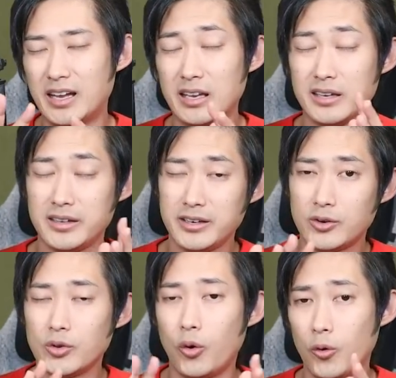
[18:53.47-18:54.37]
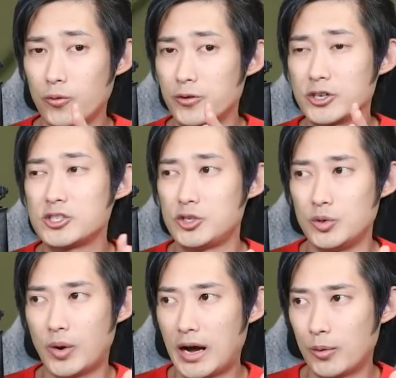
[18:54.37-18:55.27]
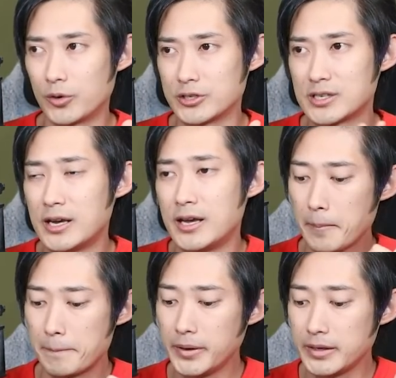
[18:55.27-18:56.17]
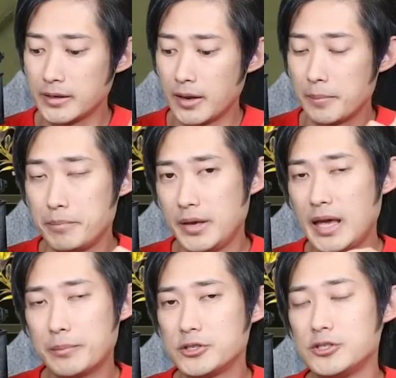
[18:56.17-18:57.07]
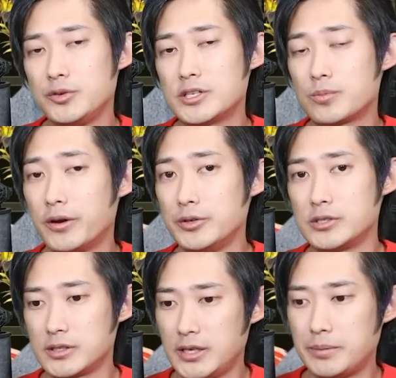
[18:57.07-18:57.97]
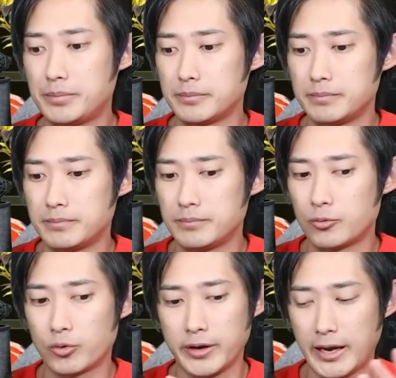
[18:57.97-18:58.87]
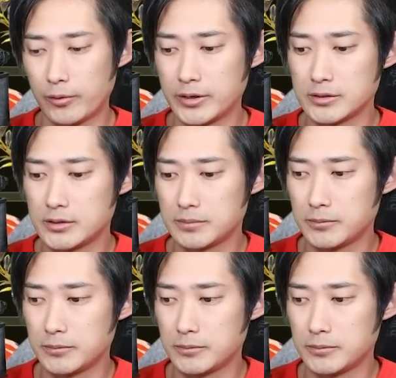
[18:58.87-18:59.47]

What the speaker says: a little over 2 hours. But being able to do this while you sleep, run errands,